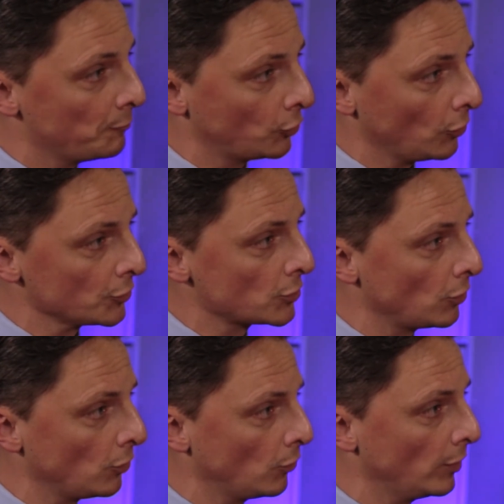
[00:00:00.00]
but
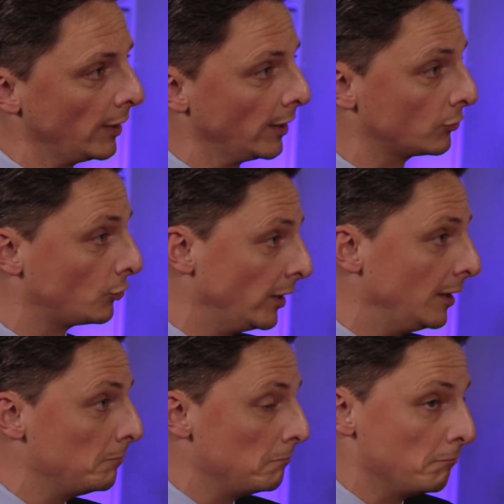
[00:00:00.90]
also
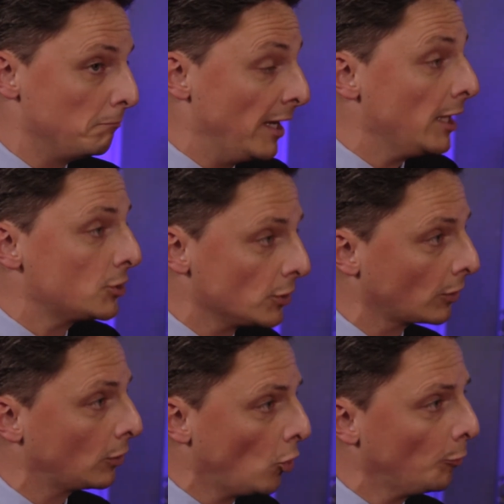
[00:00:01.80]
3
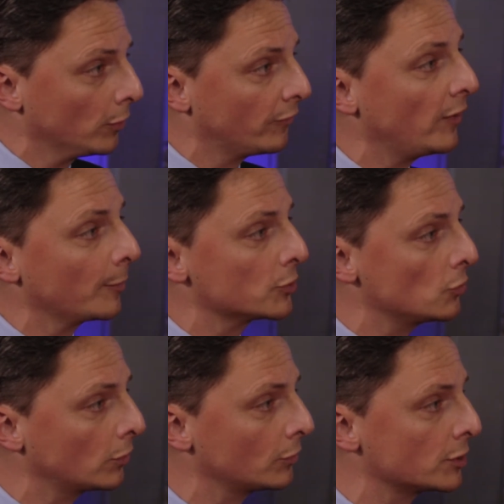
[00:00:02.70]
major global
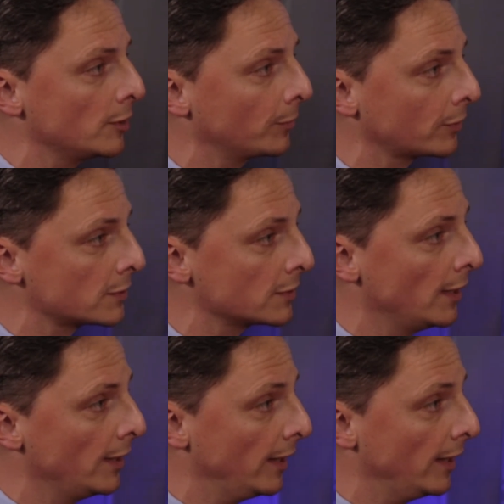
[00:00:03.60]
pharmaceutical shippers